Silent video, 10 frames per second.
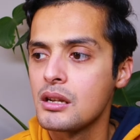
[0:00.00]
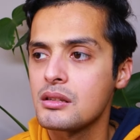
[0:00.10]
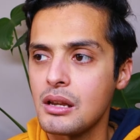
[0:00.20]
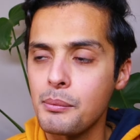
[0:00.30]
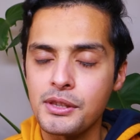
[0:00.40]

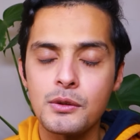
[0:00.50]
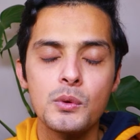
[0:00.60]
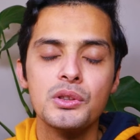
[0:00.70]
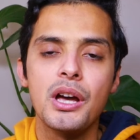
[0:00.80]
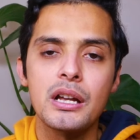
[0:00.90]
something
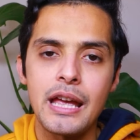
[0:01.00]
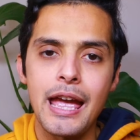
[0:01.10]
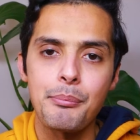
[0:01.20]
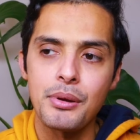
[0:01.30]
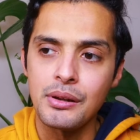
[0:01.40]
will not
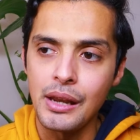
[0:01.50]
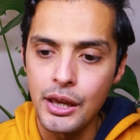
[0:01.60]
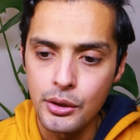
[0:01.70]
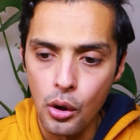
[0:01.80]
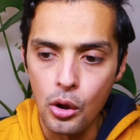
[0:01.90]
happen
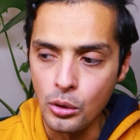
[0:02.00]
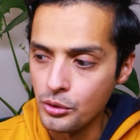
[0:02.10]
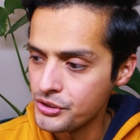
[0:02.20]
at all.